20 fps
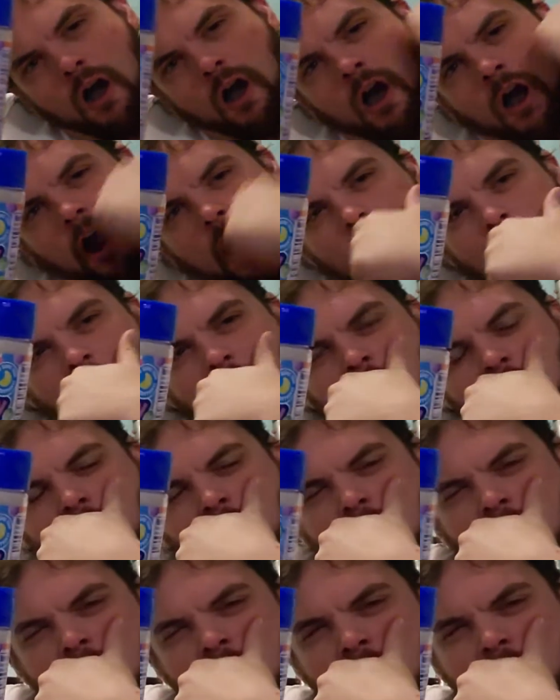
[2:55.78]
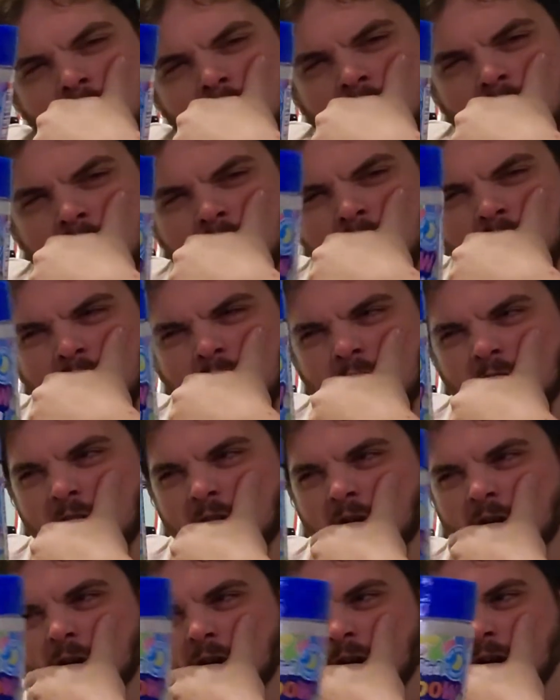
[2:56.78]

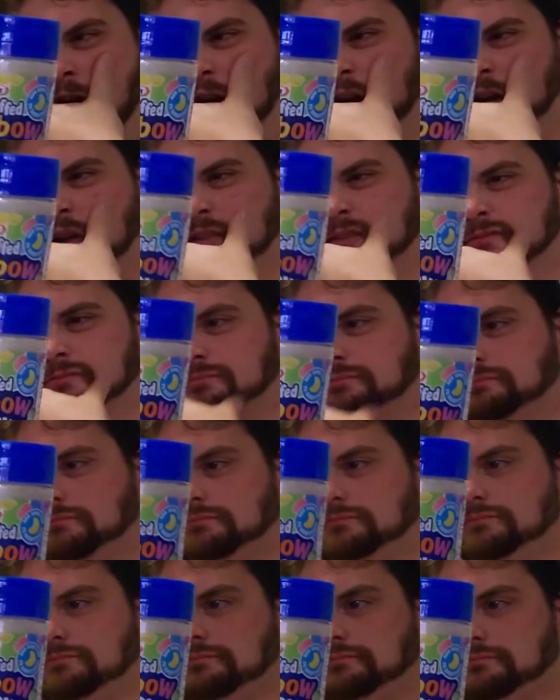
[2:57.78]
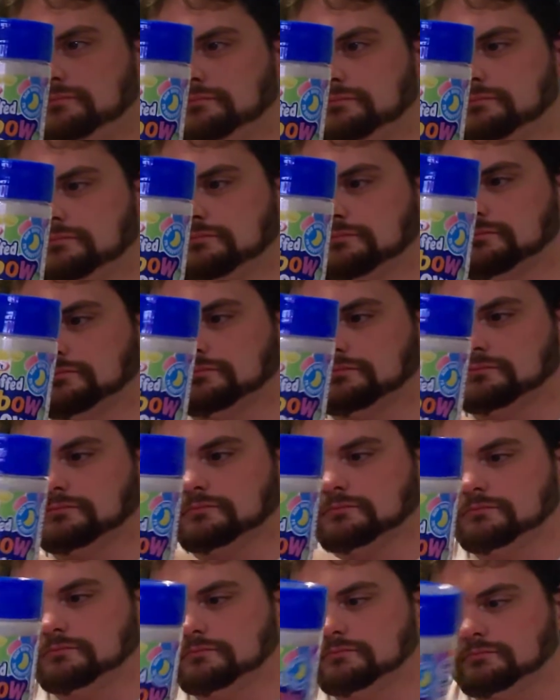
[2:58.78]

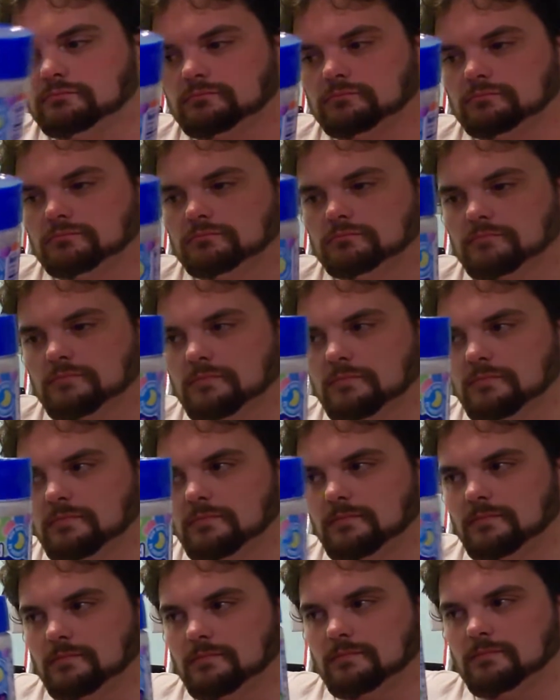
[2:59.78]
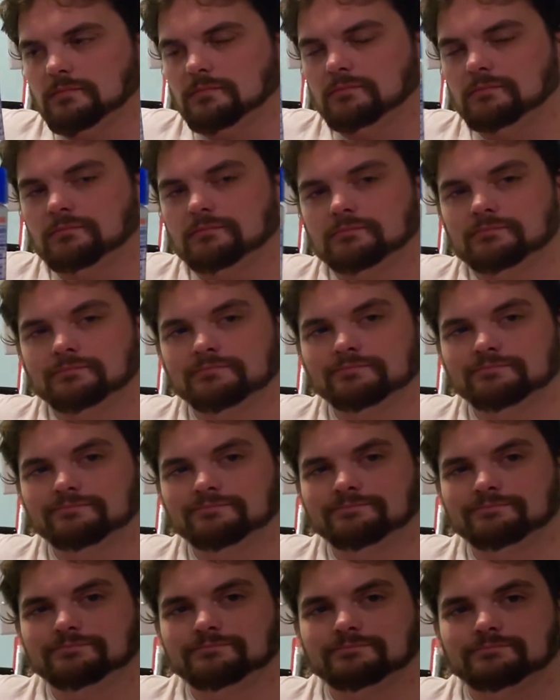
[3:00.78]

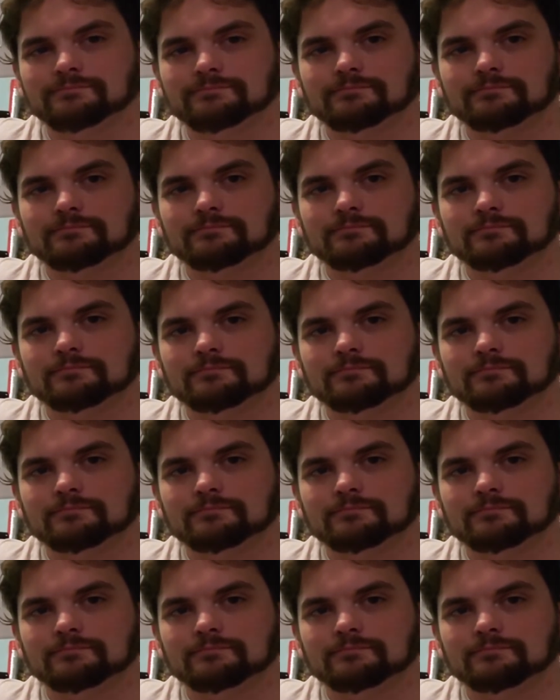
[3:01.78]
[no speech]